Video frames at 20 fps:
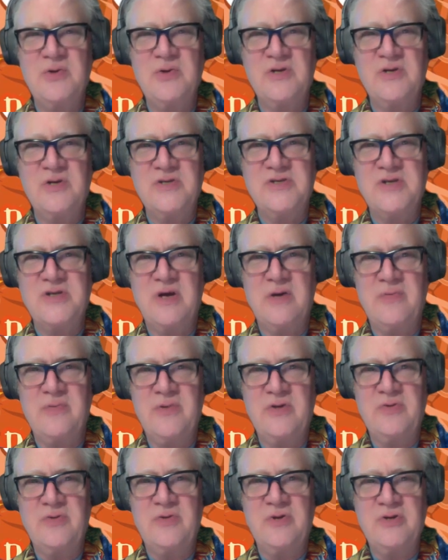There's
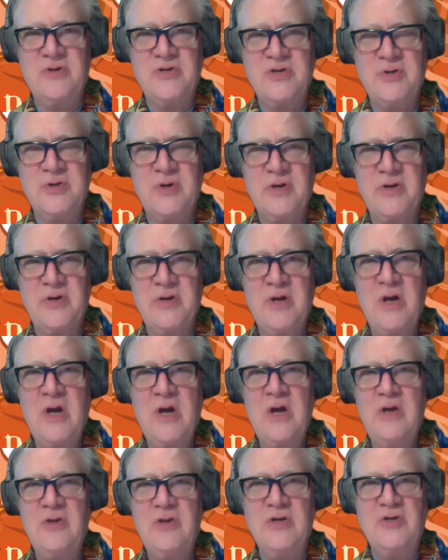that you
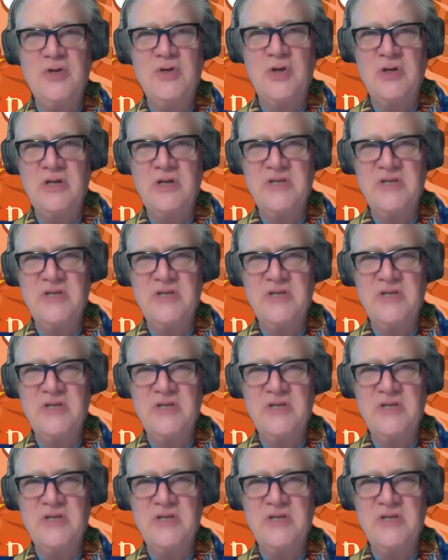can